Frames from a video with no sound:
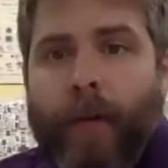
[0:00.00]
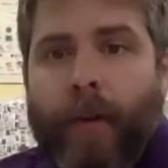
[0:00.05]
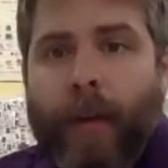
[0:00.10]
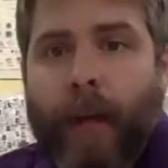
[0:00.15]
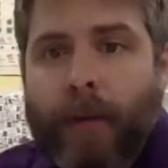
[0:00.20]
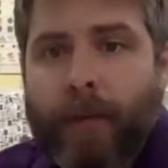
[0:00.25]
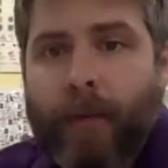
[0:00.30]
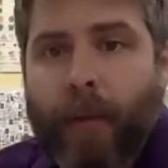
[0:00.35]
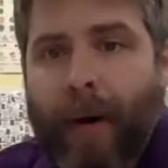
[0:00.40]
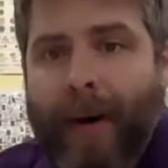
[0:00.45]
the
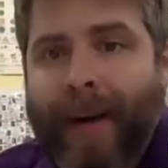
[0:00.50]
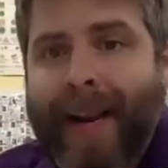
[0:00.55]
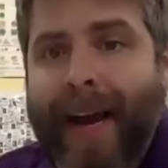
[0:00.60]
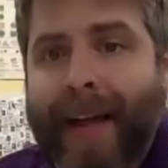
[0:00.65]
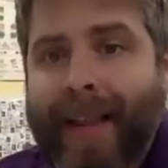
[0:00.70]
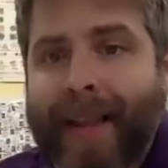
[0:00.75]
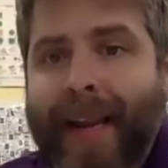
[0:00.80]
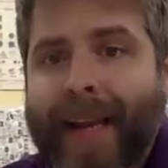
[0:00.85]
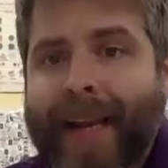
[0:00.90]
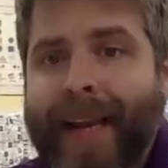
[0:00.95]
next part, now
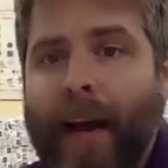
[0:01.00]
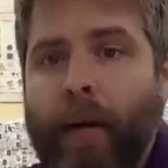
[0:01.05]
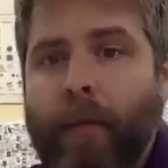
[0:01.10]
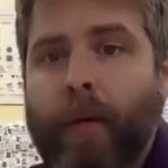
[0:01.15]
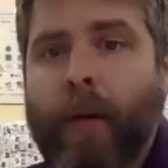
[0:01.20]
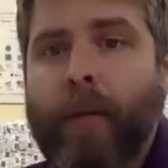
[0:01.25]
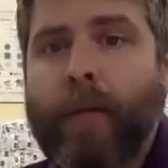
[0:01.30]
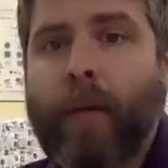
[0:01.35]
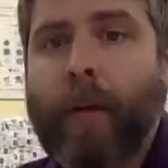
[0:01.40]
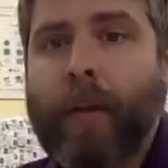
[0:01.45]
that I got
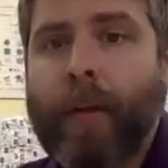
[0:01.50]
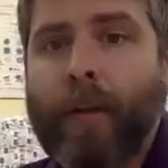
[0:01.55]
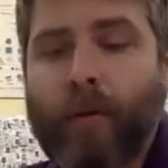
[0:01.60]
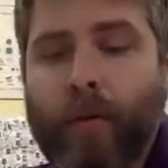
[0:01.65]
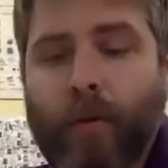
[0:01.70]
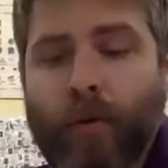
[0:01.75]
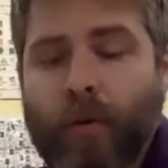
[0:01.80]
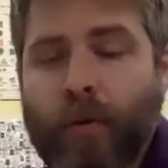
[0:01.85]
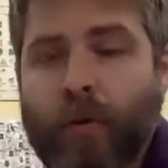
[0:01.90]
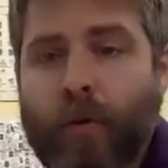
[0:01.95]
rid of all the
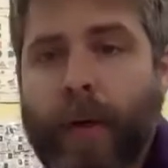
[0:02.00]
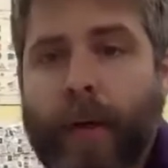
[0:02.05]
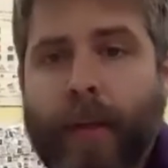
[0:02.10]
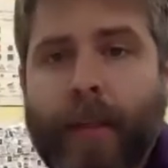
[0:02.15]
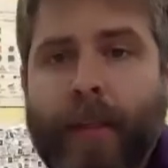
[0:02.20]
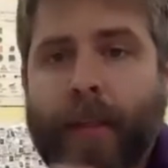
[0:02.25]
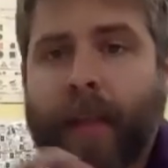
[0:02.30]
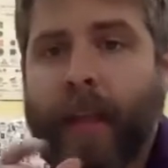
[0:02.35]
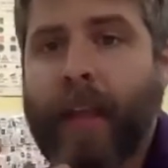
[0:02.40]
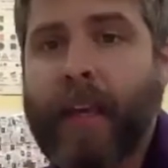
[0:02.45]

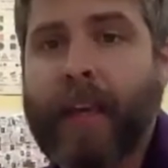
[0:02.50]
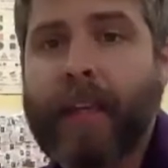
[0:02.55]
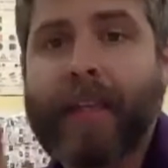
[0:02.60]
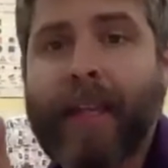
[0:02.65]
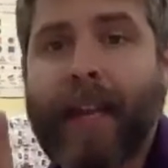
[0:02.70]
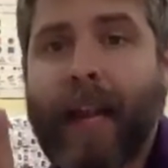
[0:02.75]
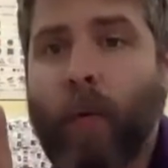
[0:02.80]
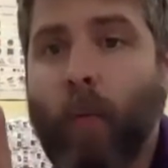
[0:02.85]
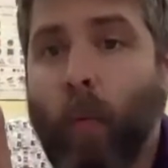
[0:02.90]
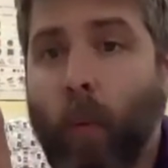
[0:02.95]
nutrients and things
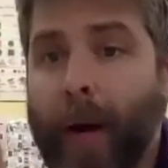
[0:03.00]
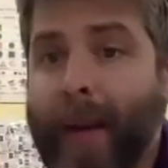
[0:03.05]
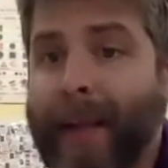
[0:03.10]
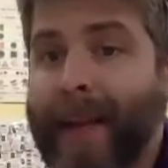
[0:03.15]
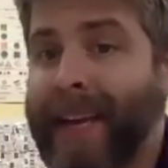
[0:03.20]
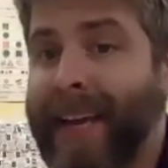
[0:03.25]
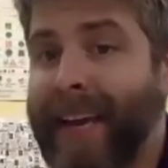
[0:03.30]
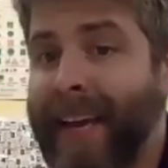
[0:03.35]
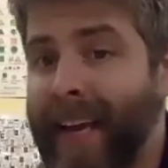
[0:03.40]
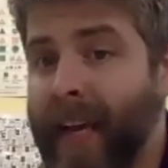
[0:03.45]
that I want to
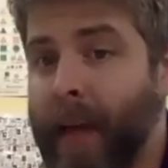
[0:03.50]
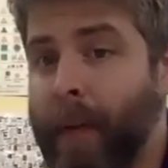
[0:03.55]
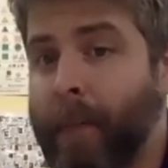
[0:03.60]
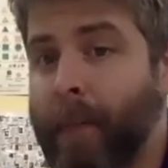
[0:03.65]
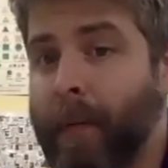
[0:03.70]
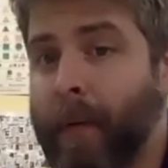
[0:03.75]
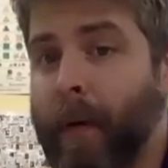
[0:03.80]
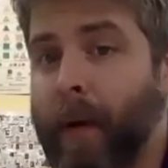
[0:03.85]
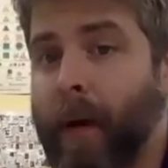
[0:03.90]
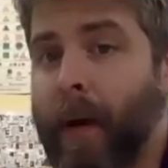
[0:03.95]
keep,
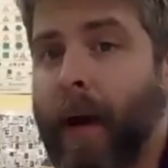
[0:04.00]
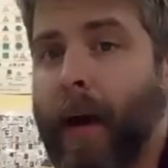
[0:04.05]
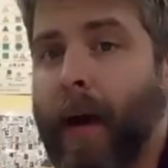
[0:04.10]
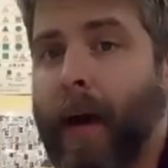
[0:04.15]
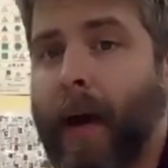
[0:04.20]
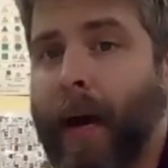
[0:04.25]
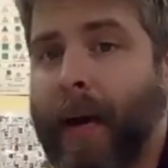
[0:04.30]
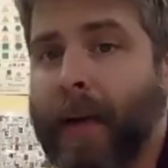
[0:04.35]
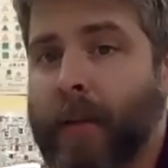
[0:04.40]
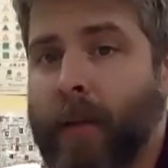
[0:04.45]

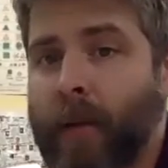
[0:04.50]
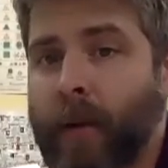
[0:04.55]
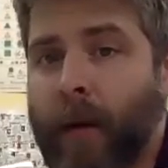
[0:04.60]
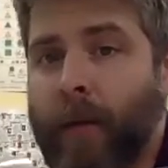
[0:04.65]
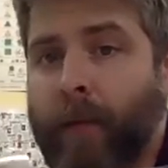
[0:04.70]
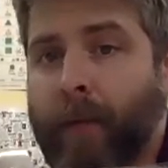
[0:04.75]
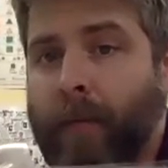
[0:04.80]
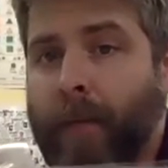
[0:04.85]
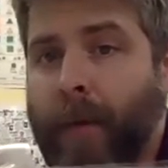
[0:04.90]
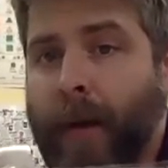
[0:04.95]
I still
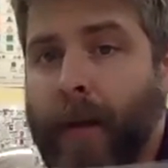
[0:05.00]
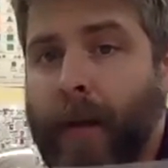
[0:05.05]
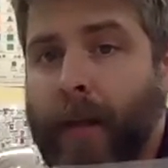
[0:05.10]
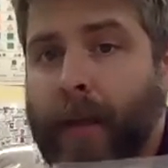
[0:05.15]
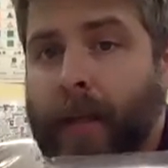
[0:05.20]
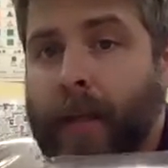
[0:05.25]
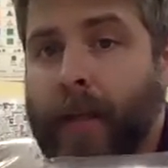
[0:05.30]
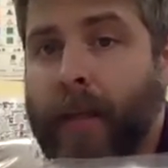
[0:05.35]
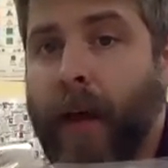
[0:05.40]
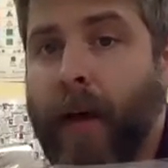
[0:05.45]
have remaining
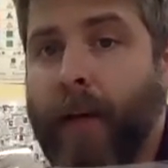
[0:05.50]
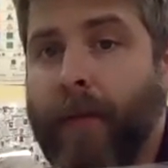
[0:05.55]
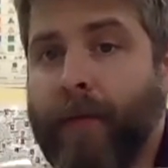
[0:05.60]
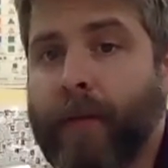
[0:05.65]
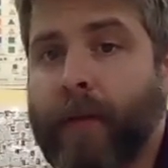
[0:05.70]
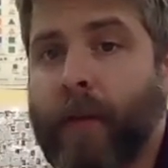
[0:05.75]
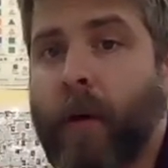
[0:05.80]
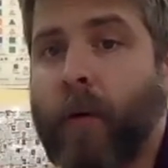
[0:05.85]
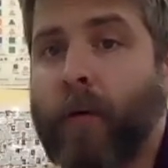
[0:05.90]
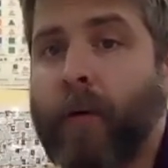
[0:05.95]
stuff.
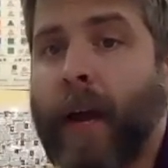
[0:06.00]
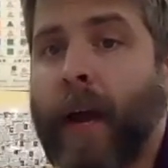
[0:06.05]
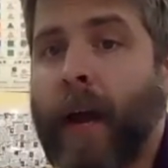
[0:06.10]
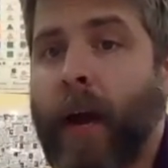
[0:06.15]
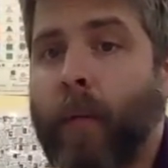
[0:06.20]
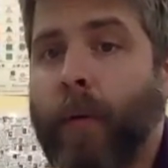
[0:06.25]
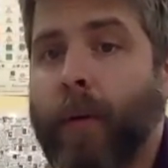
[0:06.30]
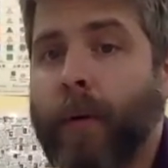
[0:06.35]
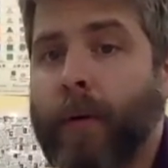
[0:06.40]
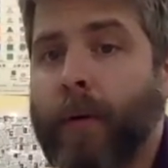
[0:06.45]
So now
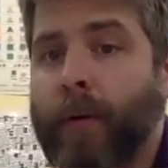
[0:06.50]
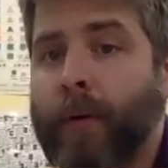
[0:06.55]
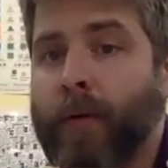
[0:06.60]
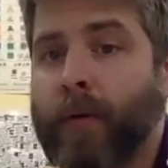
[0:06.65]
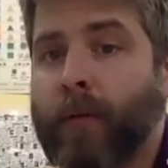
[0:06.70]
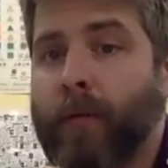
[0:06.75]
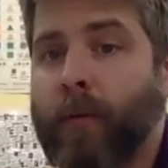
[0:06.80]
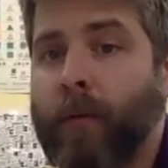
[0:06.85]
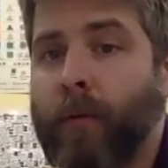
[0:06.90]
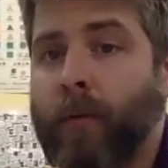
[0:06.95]
we're going
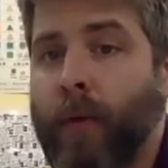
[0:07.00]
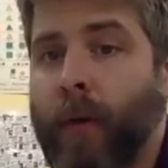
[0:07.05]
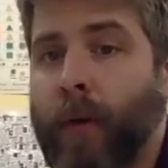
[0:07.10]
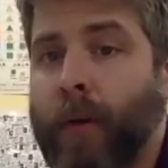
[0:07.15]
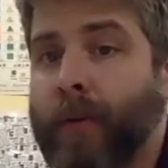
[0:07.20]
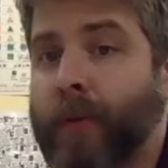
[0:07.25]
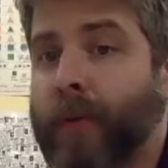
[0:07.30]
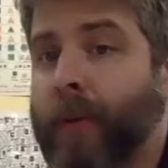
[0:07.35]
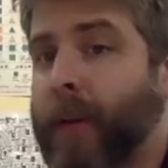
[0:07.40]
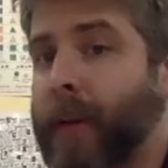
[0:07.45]
to move on
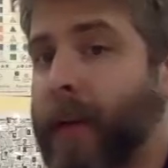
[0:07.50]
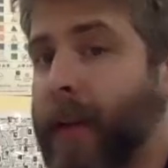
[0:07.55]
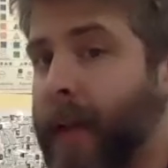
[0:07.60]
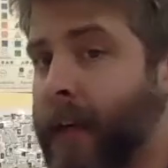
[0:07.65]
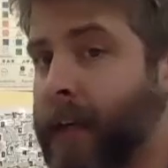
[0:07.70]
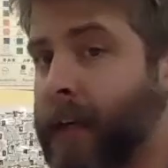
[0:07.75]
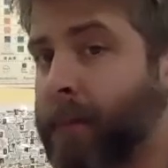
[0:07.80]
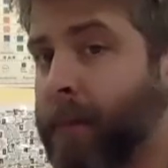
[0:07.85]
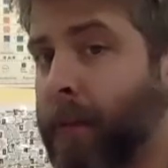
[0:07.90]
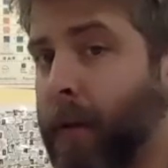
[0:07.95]
to the
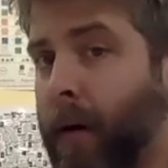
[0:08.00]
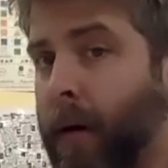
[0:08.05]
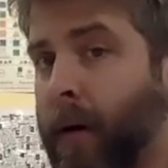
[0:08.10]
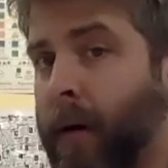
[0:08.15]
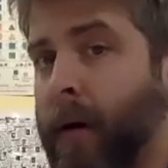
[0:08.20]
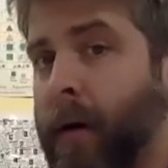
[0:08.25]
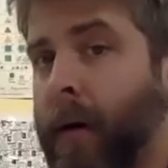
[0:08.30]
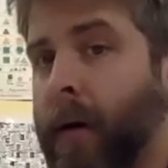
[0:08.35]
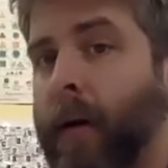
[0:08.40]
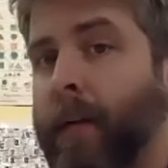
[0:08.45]
next
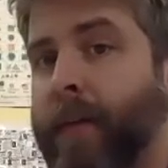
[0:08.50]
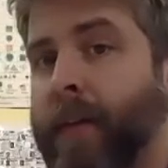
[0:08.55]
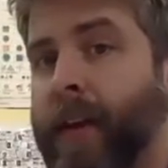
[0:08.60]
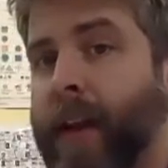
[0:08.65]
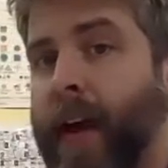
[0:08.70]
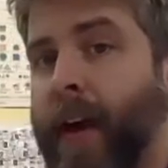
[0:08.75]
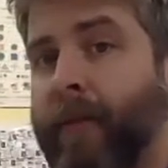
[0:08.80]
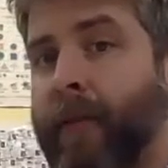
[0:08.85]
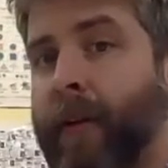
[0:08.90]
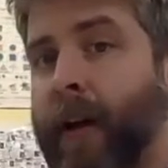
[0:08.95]
part of the
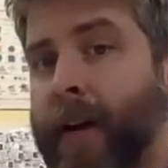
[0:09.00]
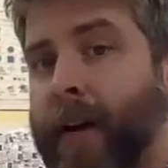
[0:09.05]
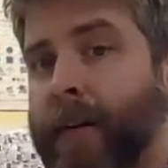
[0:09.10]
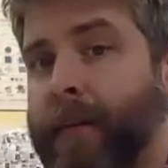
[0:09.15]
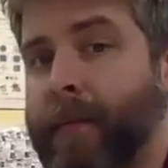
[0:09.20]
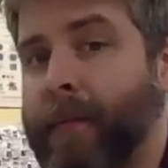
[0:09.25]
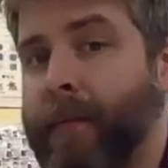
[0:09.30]
nephron.